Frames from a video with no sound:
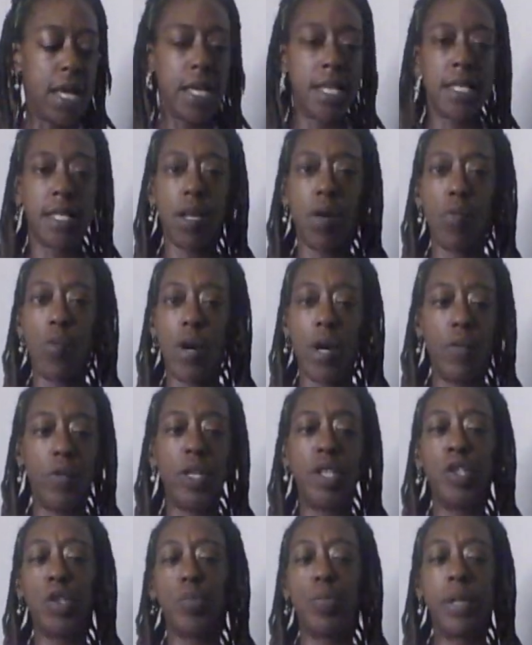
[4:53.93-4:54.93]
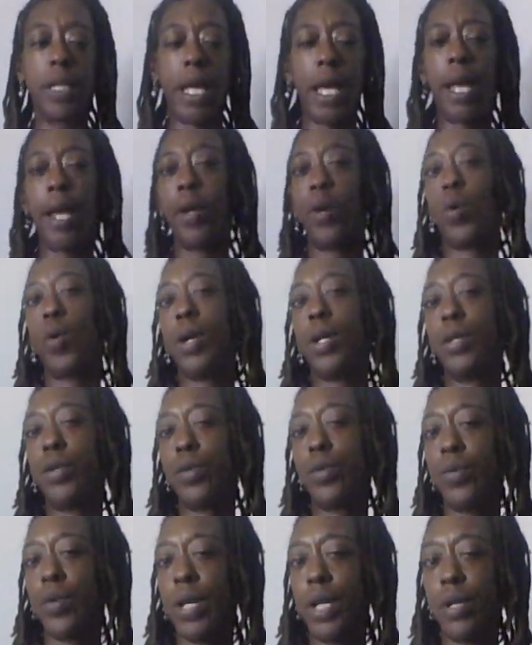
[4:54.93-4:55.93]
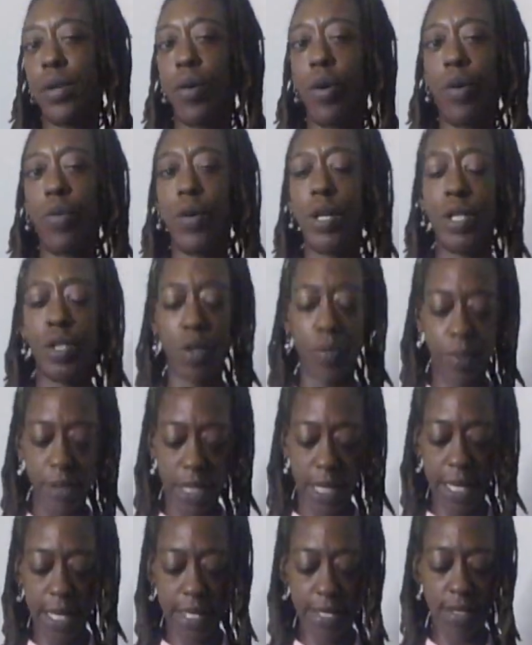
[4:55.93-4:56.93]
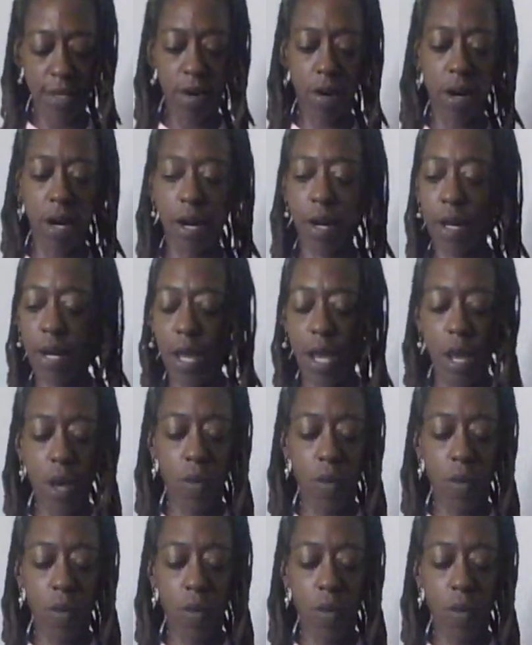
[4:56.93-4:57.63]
someone what you plan on doing or what your plans are,